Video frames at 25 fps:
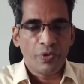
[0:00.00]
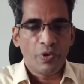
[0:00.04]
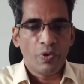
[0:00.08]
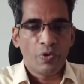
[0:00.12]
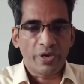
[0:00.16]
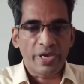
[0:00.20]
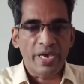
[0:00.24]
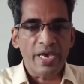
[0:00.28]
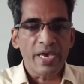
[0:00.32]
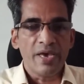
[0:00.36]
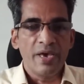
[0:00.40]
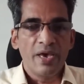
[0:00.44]

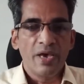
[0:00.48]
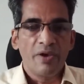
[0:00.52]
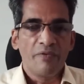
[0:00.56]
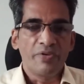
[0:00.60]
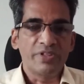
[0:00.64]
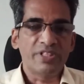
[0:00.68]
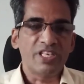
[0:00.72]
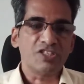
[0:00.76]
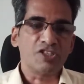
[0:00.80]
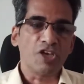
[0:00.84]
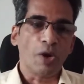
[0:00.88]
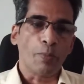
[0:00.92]
okay,
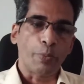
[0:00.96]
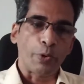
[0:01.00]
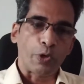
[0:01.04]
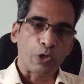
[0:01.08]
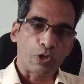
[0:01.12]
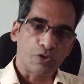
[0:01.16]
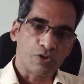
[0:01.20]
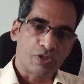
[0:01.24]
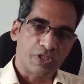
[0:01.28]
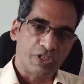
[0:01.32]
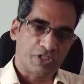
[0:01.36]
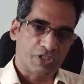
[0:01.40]
with a
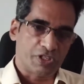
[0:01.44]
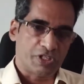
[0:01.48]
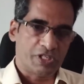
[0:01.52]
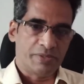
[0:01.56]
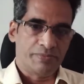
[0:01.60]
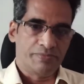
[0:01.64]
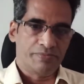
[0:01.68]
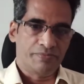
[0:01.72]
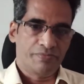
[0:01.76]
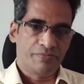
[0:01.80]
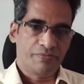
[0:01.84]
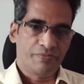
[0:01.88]
supportive
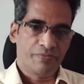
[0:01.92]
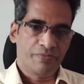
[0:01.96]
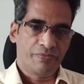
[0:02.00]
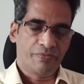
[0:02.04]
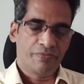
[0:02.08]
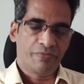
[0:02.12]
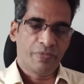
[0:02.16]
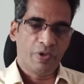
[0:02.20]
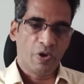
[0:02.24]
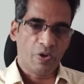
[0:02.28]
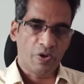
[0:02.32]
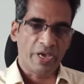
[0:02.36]
system.
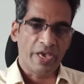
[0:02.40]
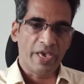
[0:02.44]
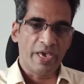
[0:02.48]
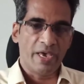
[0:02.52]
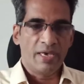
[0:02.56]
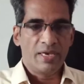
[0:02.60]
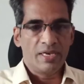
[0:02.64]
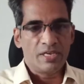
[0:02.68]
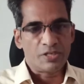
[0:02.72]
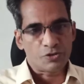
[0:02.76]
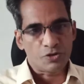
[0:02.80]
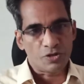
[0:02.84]
Okay,
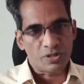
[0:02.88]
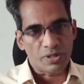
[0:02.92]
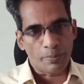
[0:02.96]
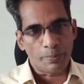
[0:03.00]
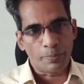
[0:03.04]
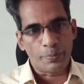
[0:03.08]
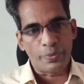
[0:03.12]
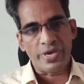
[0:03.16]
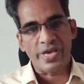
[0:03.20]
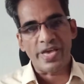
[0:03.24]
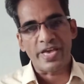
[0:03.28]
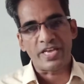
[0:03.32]
so the
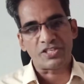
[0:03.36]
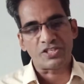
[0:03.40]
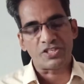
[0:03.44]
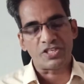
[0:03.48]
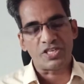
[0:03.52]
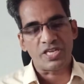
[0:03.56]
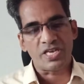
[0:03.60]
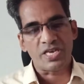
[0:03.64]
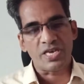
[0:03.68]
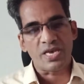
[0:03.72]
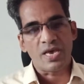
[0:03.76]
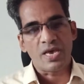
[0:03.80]

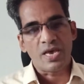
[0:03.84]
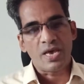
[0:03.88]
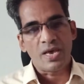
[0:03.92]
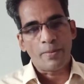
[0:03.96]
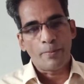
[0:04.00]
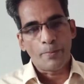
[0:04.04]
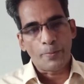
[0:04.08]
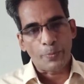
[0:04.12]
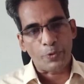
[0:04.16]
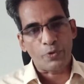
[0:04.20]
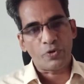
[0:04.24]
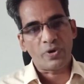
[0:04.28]
PhD
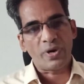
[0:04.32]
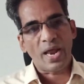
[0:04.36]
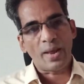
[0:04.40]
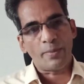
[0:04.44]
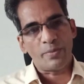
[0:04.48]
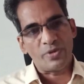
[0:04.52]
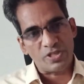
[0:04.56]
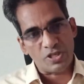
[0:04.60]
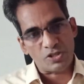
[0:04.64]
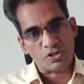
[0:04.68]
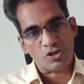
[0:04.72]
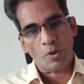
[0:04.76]
program
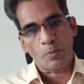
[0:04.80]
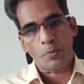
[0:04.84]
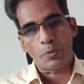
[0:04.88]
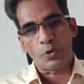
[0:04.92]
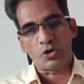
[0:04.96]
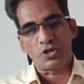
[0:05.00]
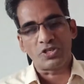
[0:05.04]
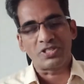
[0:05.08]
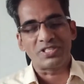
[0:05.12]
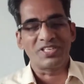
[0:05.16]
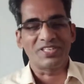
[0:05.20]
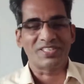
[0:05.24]
is a
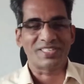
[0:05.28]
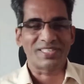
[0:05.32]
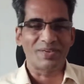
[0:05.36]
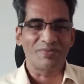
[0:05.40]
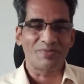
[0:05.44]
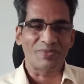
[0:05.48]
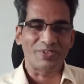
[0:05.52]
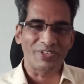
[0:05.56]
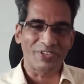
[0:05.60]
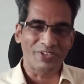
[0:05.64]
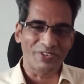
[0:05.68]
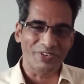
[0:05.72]
supportive
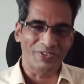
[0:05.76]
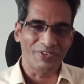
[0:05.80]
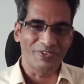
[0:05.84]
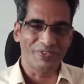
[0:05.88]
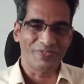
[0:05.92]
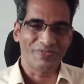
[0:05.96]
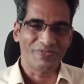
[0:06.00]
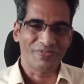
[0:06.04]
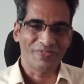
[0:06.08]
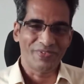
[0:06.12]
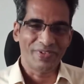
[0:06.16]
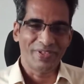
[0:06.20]
system to
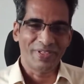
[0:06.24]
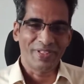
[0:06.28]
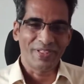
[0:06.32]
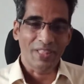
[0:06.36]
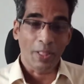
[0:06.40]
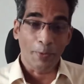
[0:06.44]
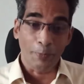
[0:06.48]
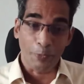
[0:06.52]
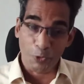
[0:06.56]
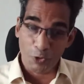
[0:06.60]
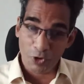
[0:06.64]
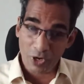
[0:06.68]
you.
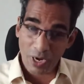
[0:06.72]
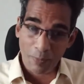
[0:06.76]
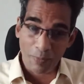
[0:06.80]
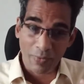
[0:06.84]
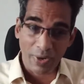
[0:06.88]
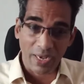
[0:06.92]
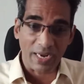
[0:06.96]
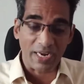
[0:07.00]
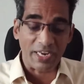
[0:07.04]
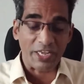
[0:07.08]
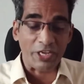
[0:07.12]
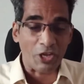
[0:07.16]
A program
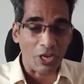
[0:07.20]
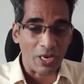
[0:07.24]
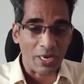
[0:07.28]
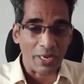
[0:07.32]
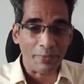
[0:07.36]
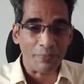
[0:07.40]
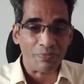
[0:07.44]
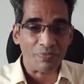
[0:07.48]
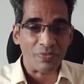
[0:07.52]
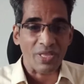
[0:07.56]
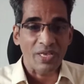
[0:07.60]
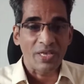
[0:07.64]

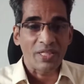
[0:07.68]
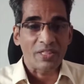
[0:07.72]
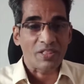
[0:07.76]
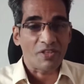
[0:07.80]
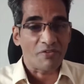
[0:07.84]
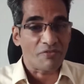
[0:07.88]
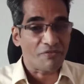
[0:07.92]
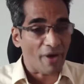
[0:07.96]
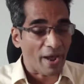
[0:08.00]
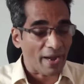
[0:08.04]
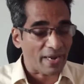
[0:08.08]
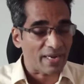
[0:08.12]
curriculum, the
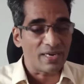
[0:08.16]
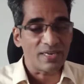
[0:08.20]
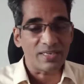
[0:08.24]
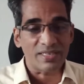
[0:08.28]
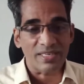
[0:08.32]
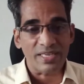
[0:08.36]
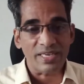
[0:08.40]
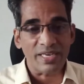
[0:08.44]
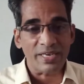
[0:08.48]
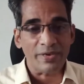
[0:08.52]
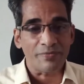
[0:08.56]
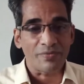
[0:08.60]

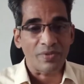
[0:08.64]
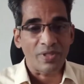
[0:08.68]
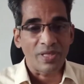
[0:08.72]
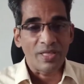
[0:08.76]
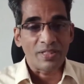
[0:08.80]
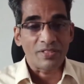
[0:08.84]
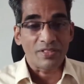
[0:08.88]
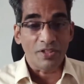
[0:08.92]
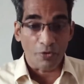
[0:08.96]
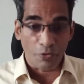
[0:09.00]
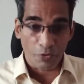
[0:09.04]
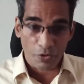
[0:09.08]
faculty,
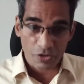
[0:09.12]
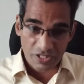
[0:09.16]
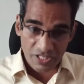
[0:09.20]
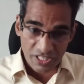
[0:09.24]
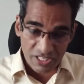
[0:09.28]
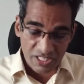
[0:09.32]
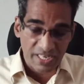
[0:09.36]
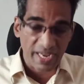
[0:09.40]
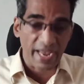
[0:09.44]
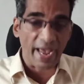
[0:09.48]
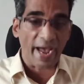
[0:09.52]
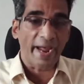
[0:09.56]
the
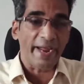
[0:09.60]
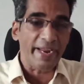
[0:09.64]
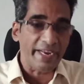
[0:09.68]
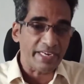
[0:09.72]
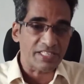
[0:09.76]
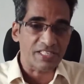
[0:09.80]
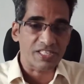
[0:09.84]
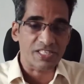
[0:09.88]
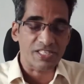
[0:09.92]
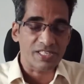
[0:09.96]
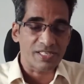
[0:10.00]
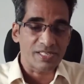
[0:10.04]
research
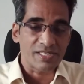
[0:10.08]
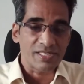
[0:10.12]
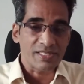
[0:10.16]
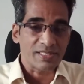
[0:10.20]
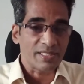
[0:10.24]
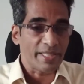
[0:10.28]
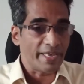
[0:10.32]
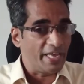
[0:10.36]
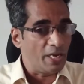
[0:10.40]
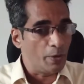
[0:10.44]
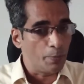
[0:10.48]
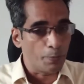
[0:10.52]
guides,
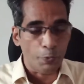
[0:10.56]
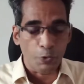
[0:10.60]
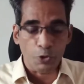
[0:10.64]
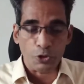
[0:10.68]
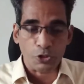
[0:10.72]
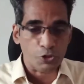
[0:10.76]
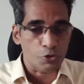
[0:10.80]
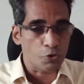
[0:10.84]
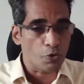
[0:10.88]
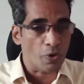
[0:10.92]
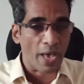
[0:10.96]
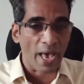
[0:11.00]
the
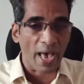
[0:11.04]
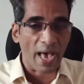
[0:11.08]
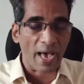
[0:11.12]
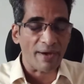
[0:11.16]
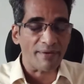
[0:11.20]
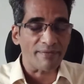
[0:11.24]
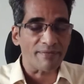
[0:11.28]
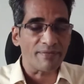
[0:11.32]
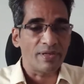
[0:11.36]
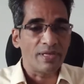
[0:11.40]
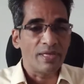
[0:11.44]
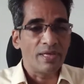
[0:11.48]
inputs you
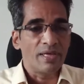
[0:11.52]
have,